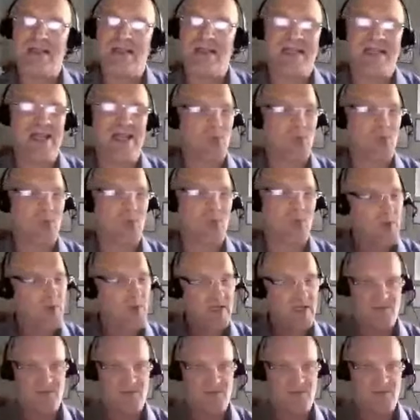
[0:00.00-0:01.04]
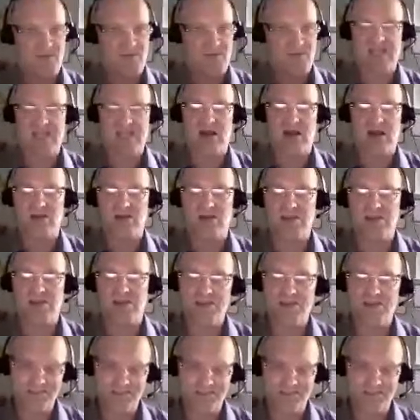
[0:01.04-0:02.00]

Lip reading: get rid of some cells,